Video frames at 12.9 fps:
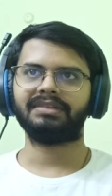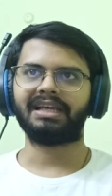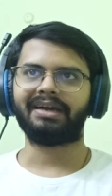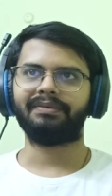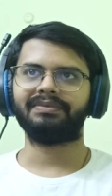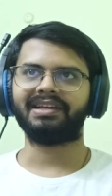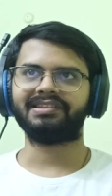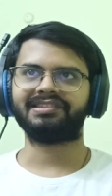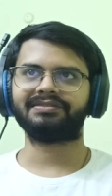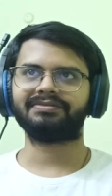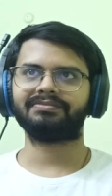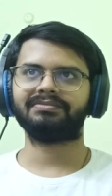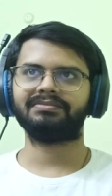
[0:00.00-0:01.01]
Damn,
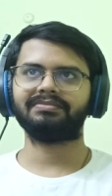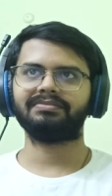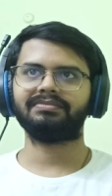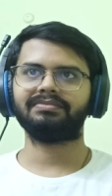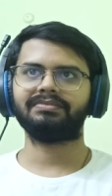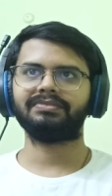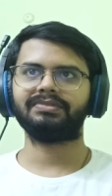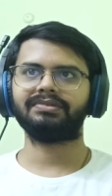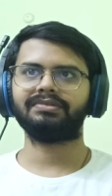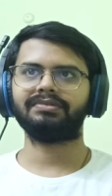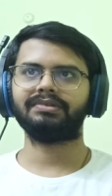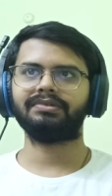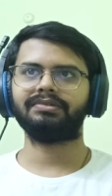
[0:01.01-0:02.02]
that's
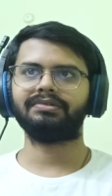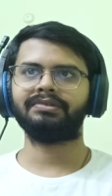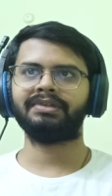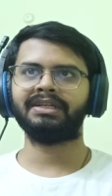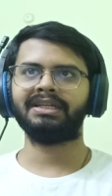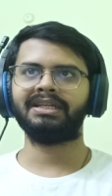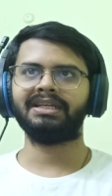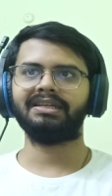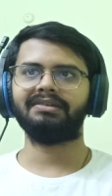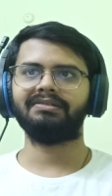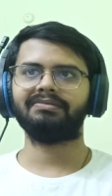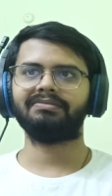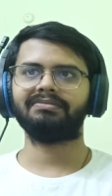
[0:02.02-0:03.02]

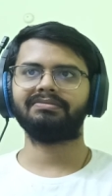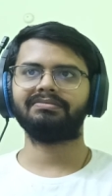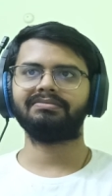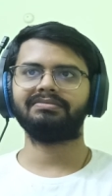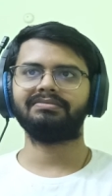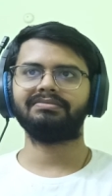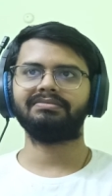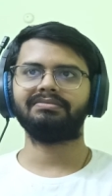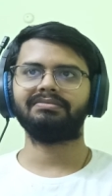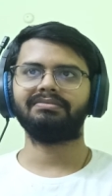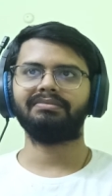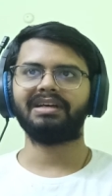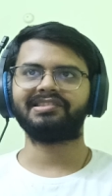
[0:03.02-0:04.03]
really
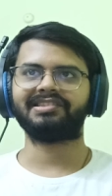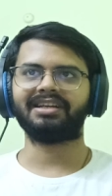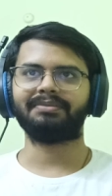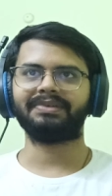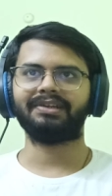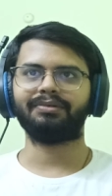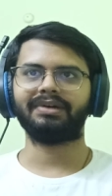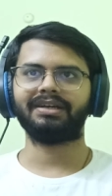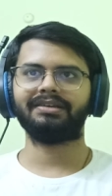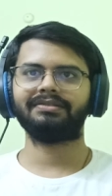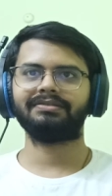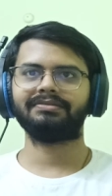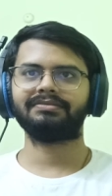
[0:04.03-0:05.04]
messed up in a way.